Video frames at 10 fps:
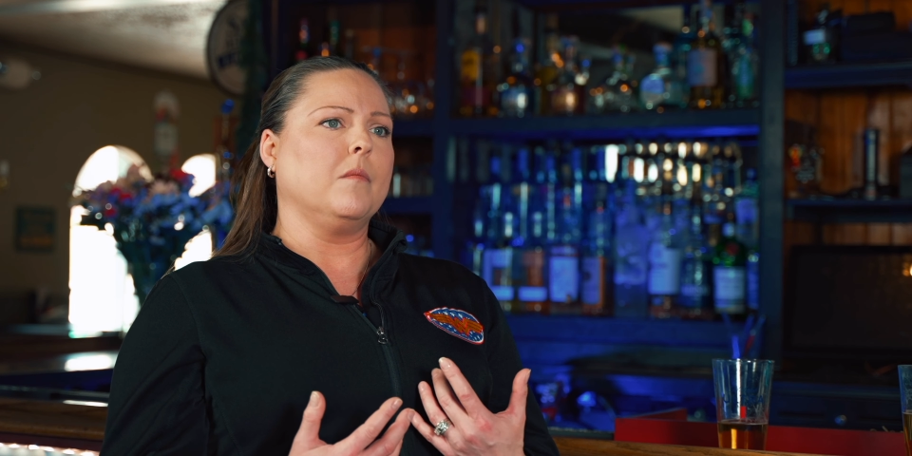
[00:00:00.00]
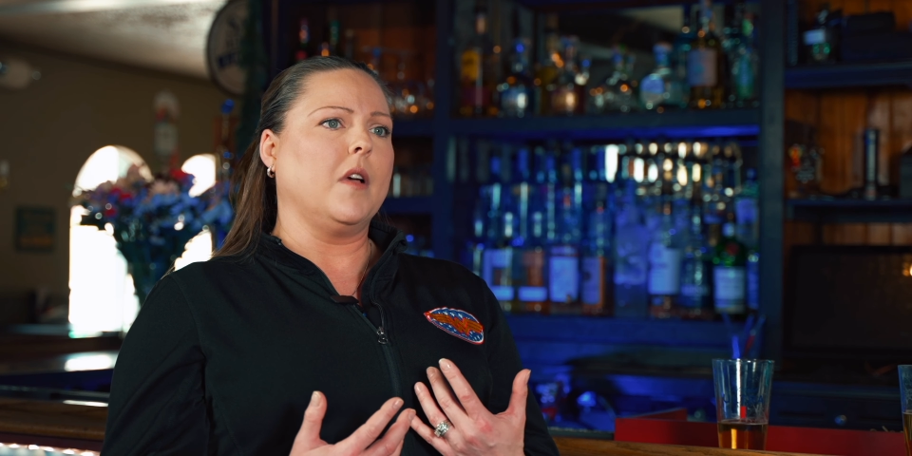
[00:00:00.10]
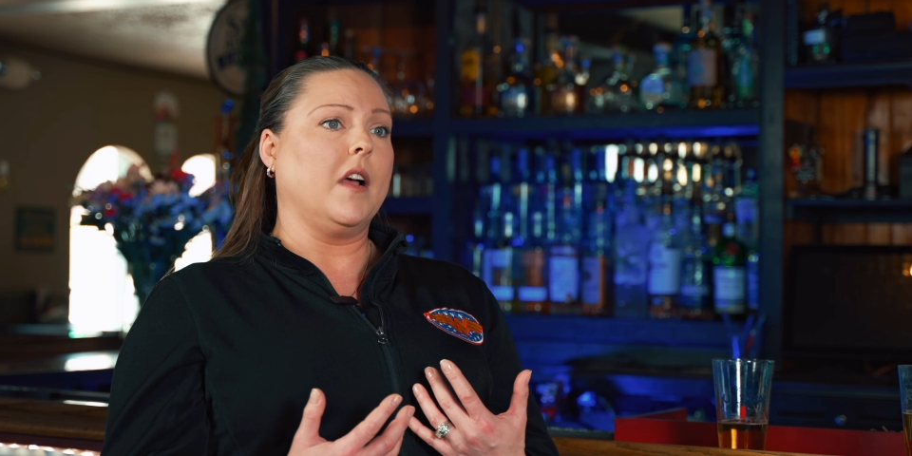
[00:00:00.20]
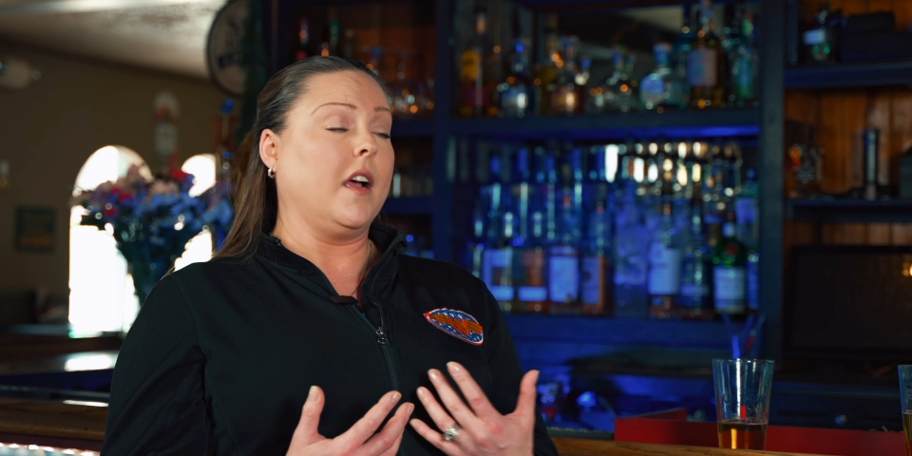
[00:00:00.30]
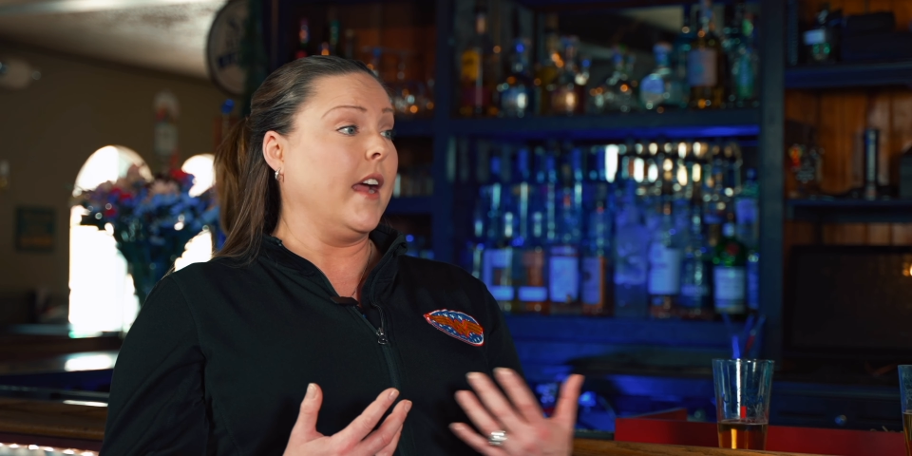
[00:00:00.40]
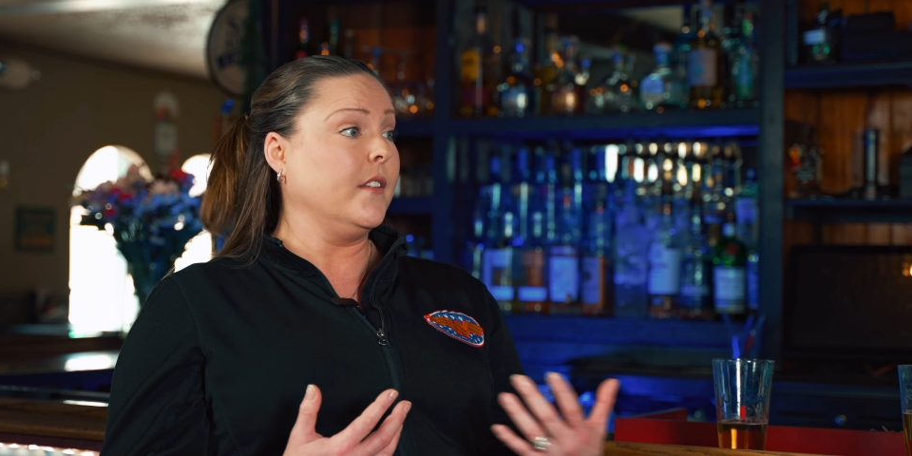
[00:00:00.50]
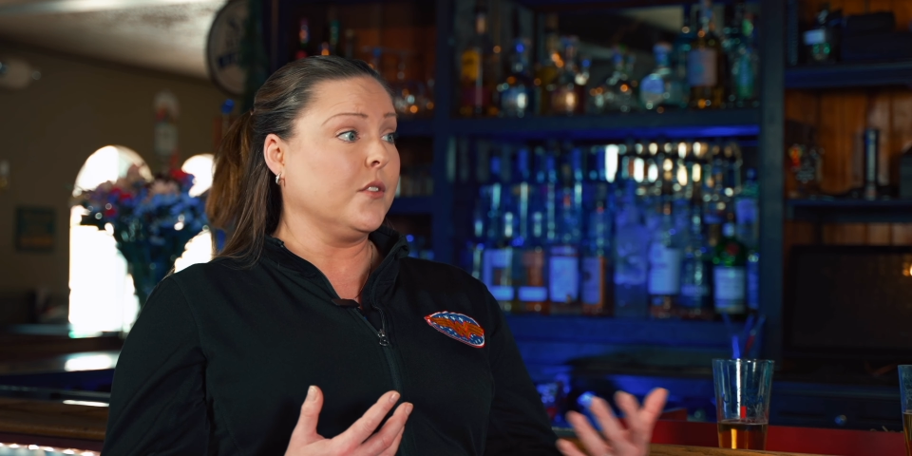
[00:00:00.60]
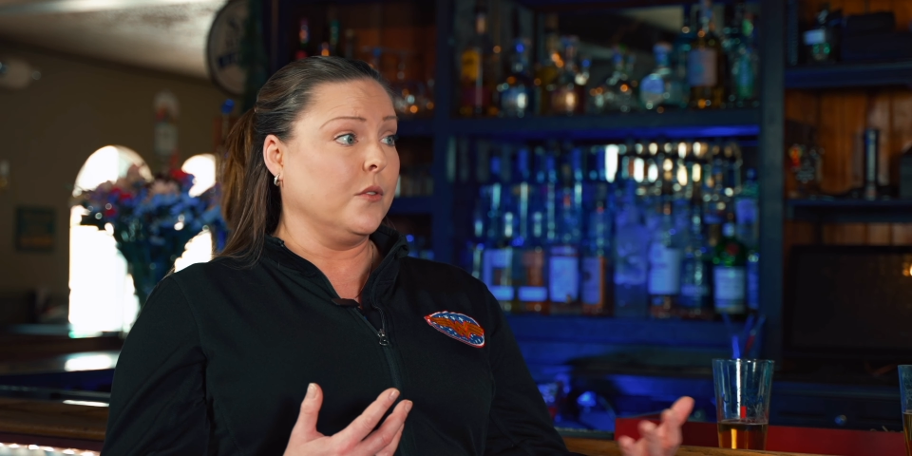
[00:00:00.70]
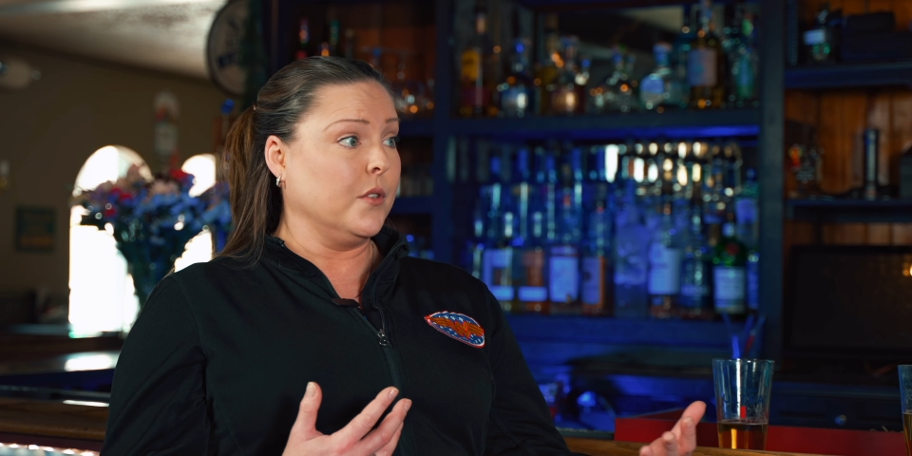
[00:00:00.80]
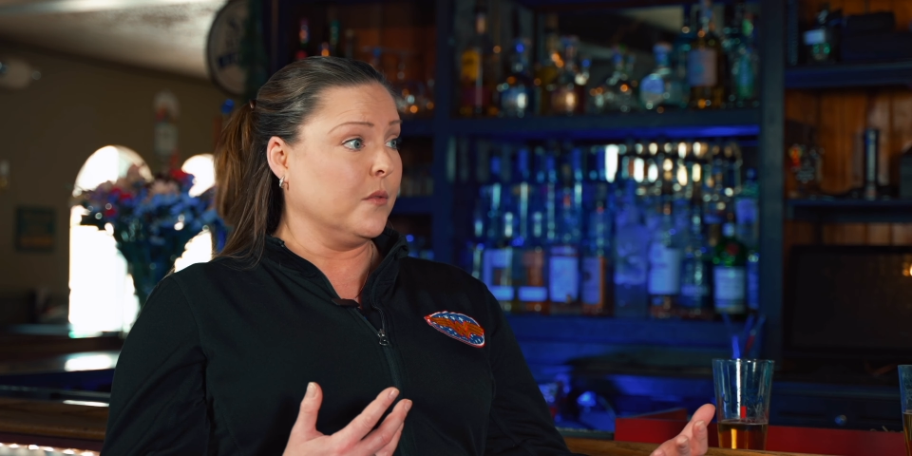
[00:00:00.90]
high
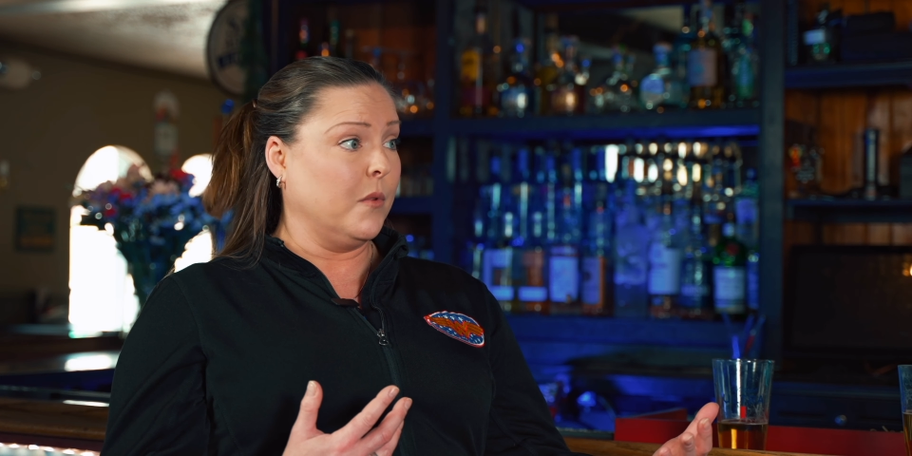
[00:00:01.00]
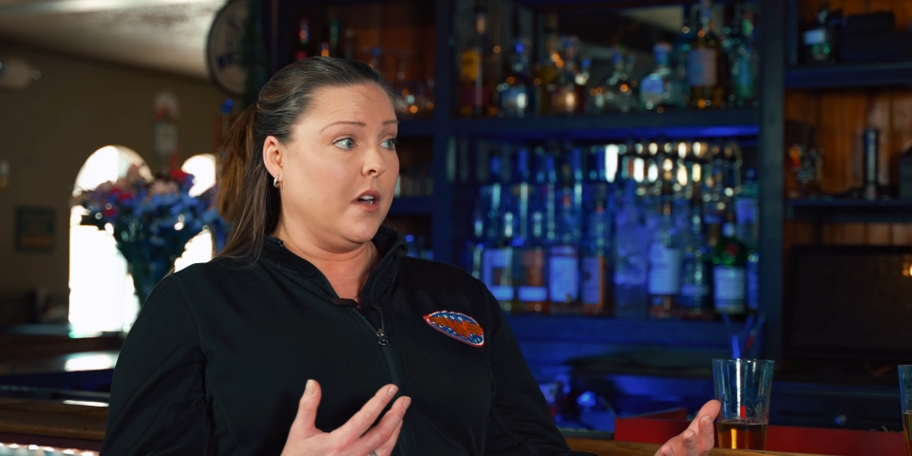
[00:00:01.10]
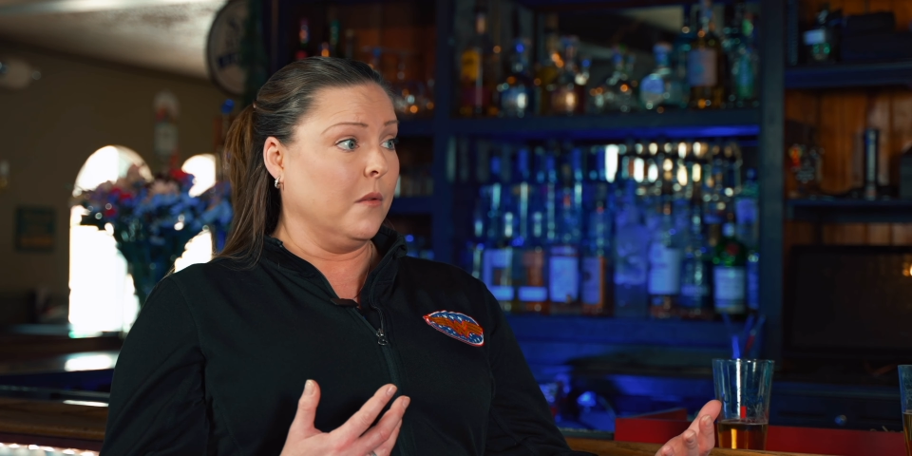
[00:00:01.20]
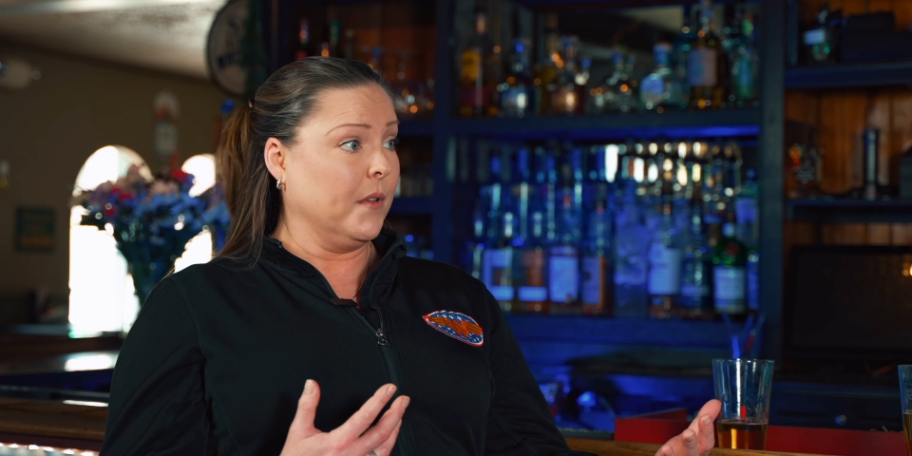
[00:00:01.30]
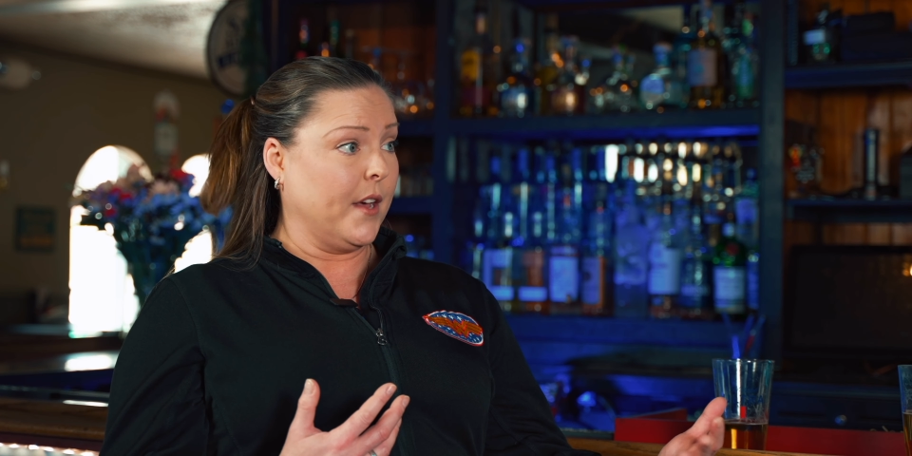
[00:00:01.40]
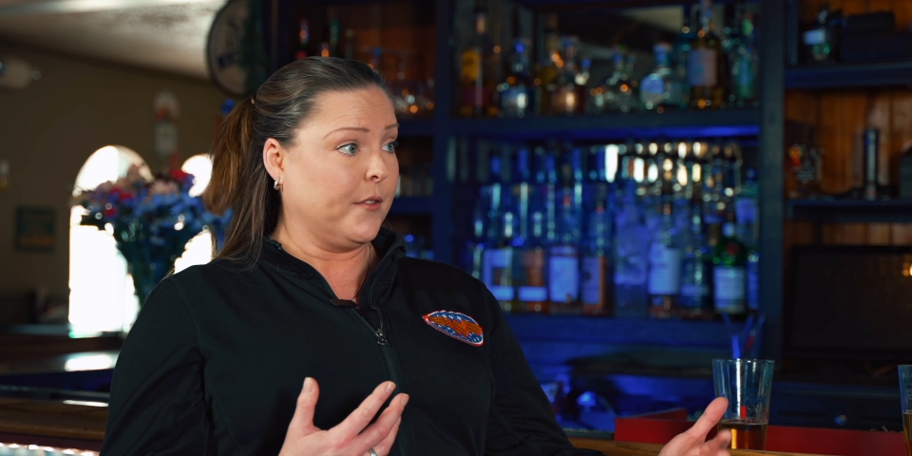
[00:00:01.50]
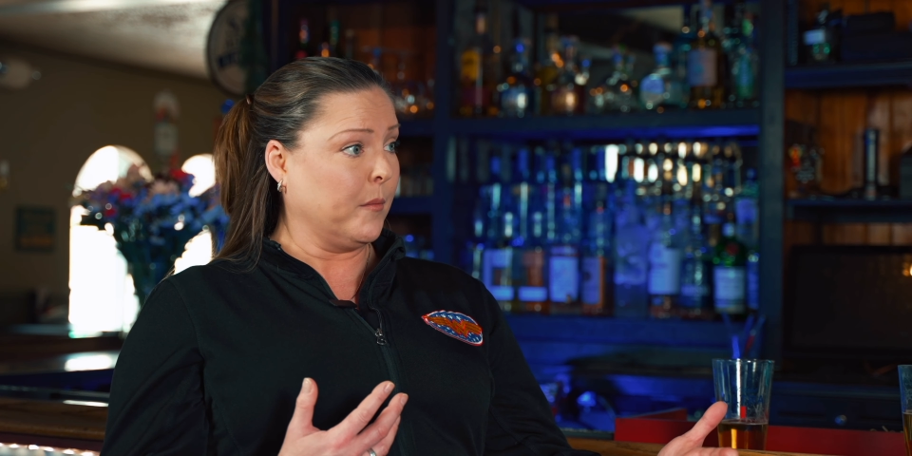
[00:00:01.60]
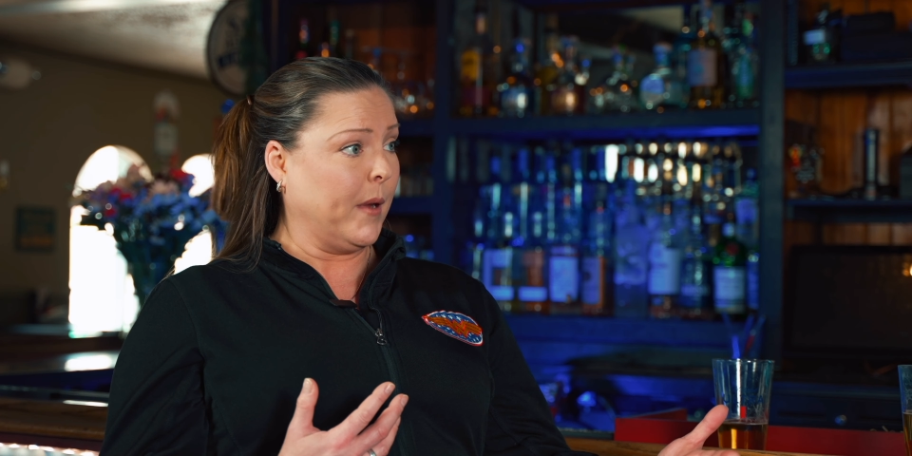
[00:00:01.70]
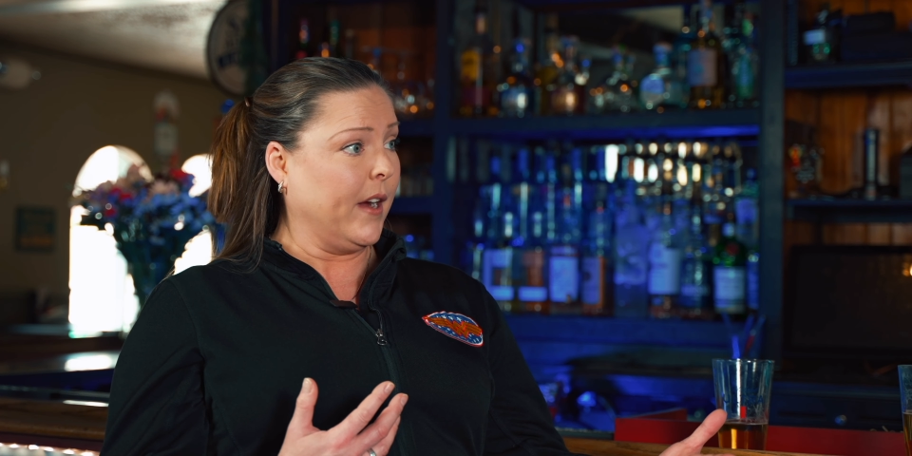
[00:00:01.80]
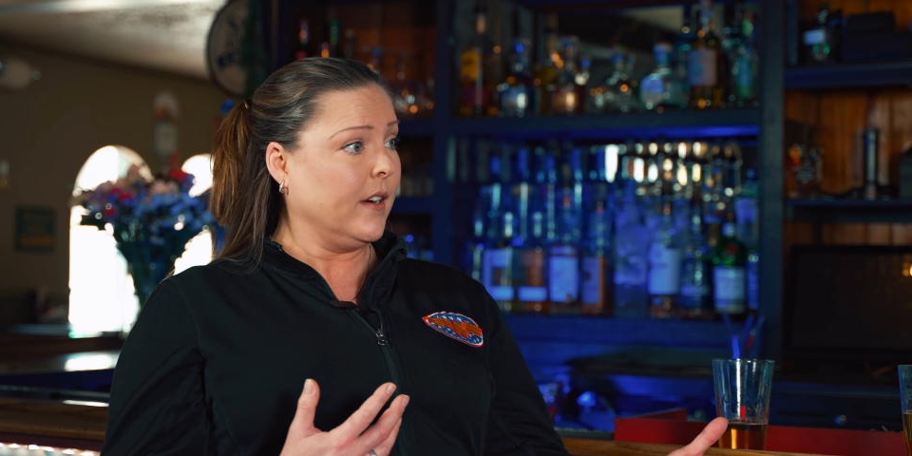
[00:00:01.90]
school as well without their
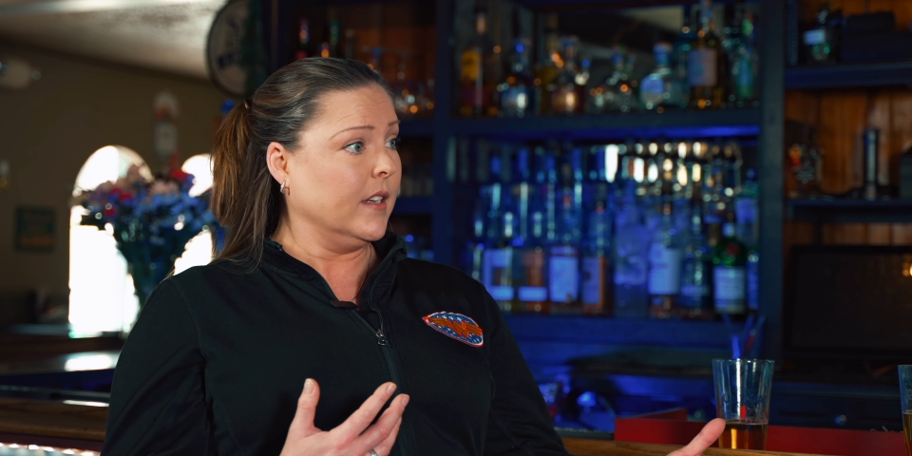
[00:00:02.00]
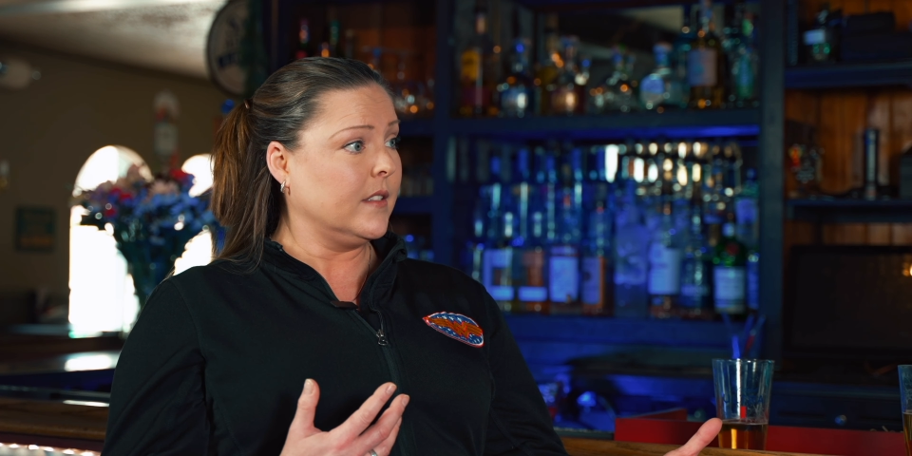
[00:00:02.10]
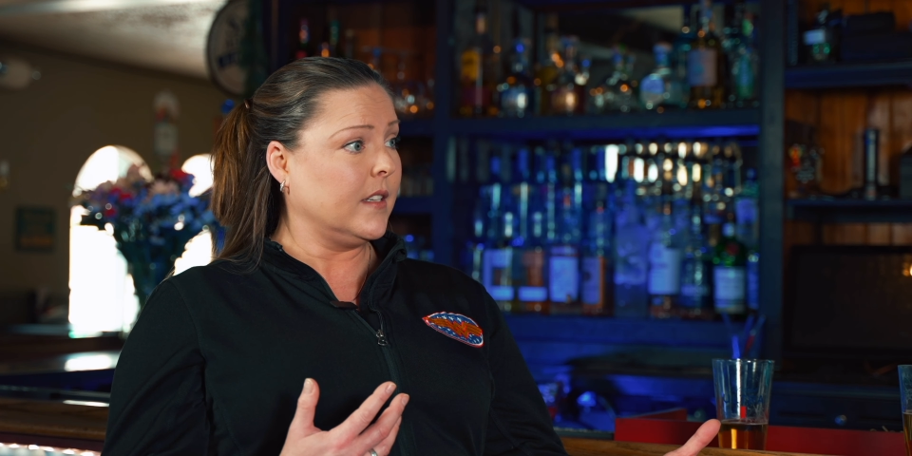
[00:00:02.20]
parents.